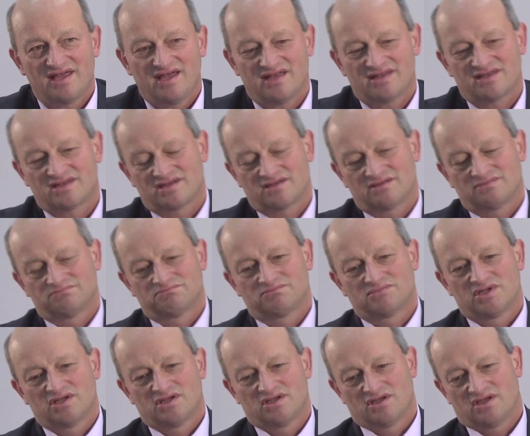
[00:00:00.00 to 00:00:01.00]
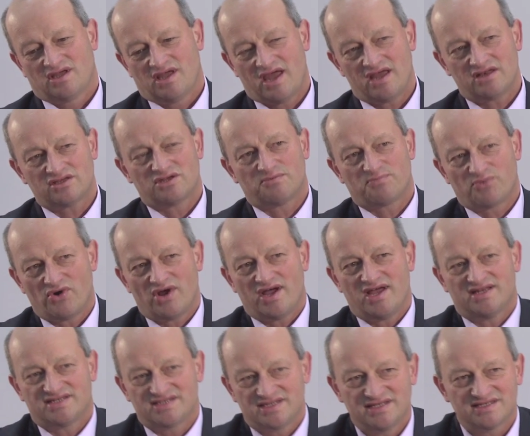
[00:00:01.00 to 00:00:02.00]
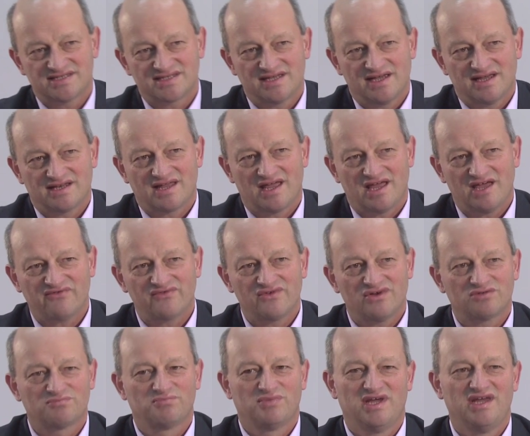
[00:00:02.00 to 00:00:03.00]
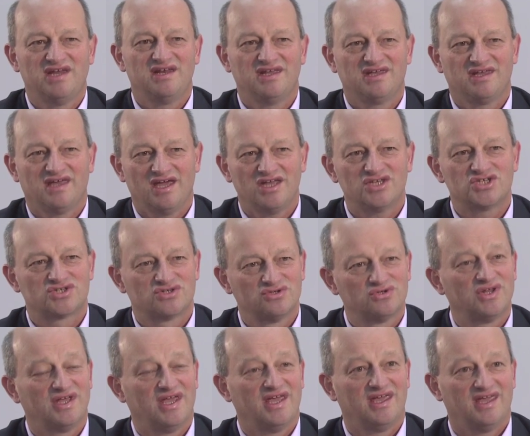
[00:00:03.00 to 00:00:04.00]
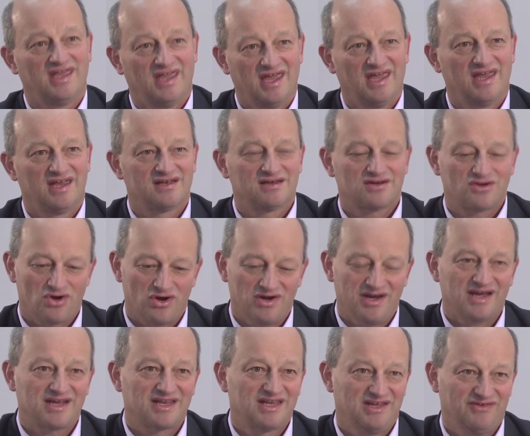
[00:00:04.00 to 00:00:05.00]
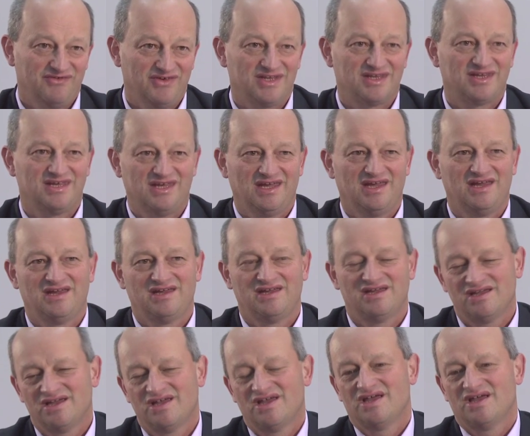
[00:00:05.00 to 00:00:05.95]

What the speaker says: that enterprises that have not been engaged today in connectivity,